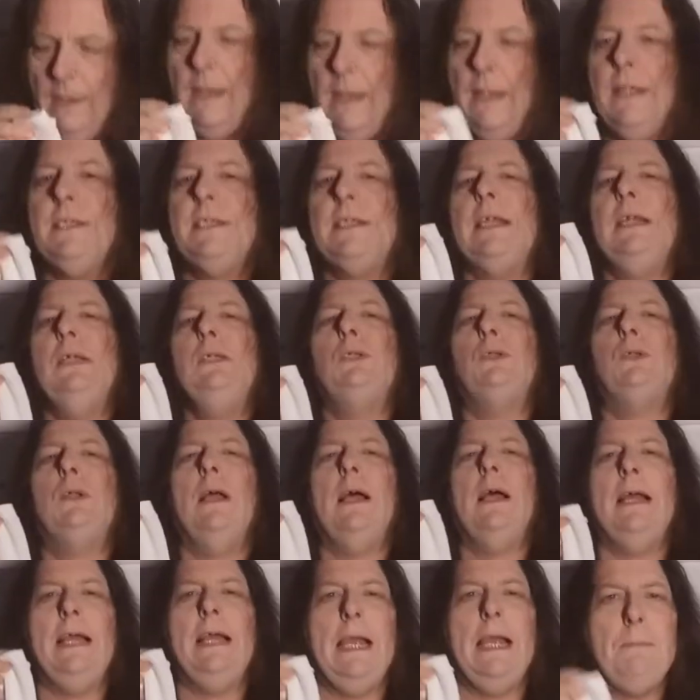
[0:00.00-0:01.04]
Instead of
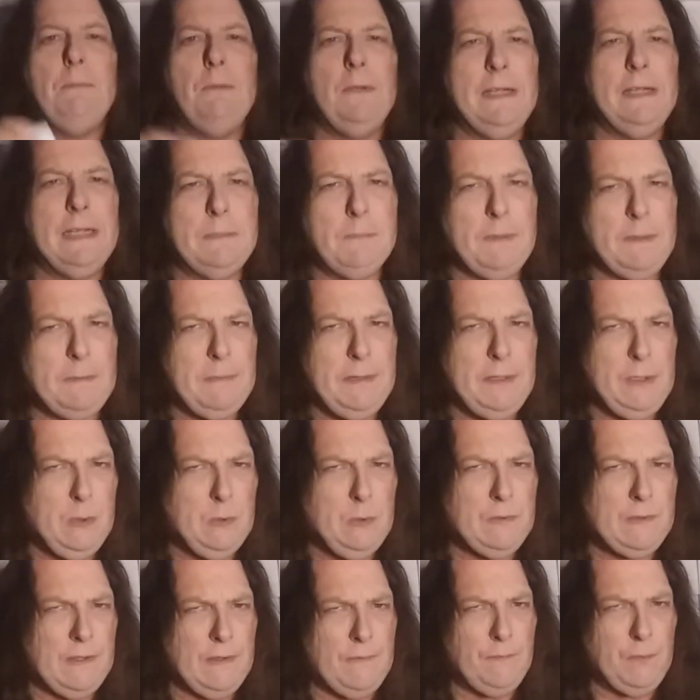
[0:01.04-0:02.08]
July, I plan to bring my
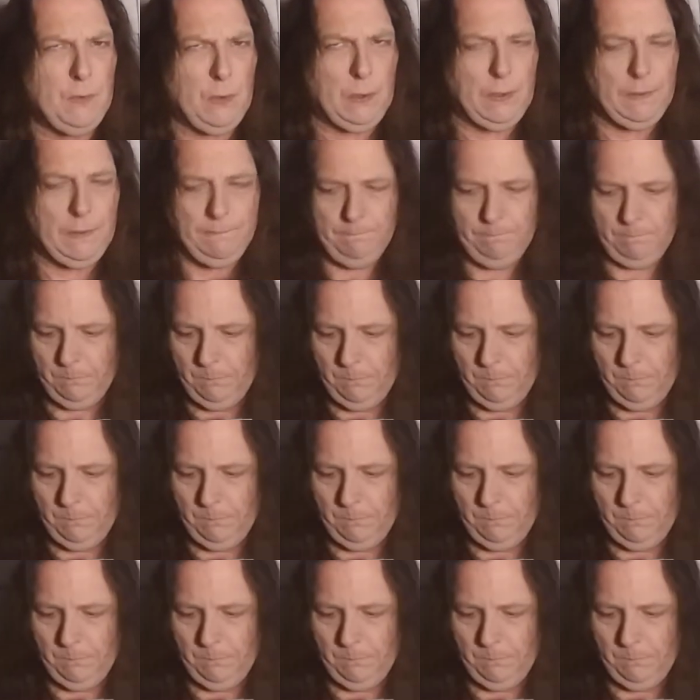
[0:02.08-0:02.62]
own to the floor.